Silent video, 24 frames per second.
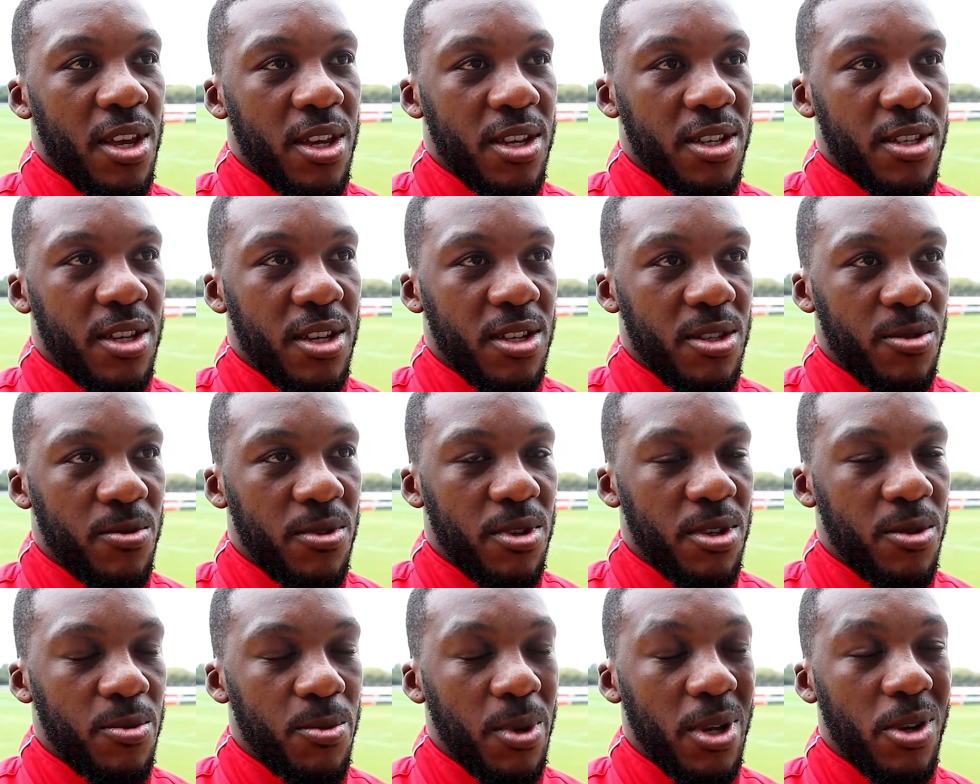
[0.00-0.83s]
So it's
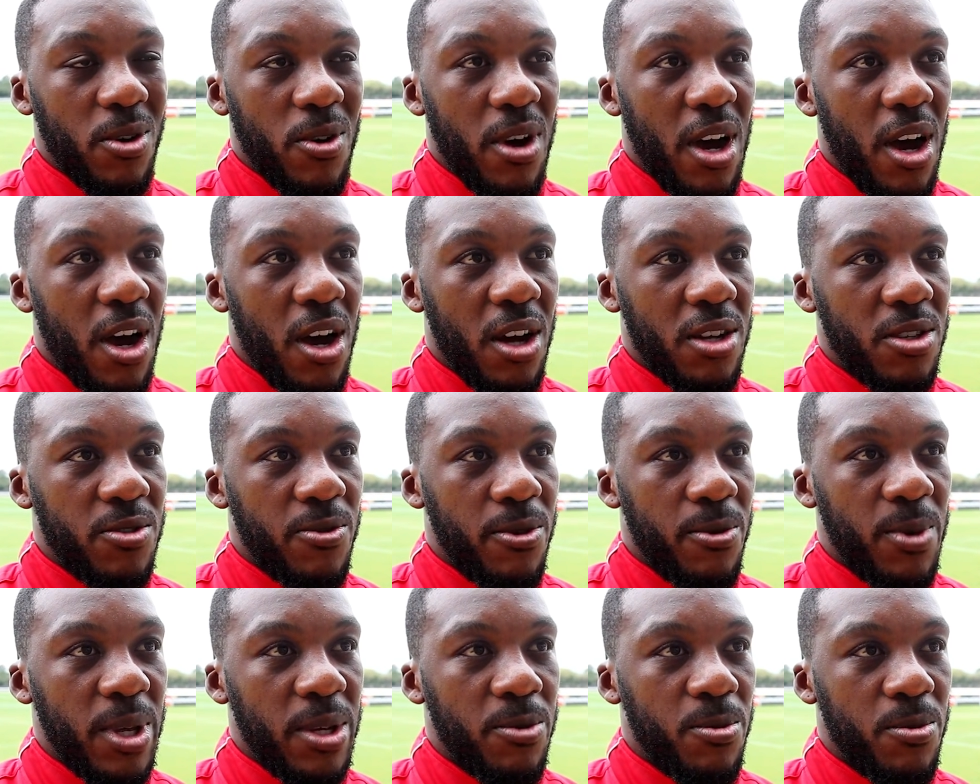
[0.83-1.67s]
been quite hard
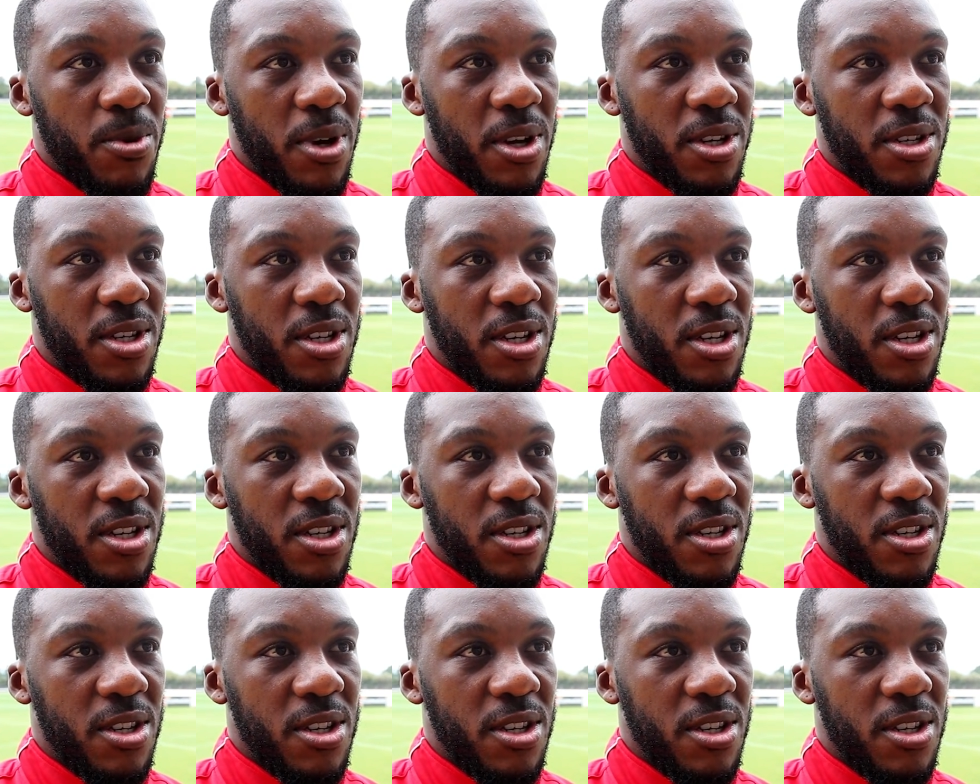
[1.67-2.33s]
for me personally.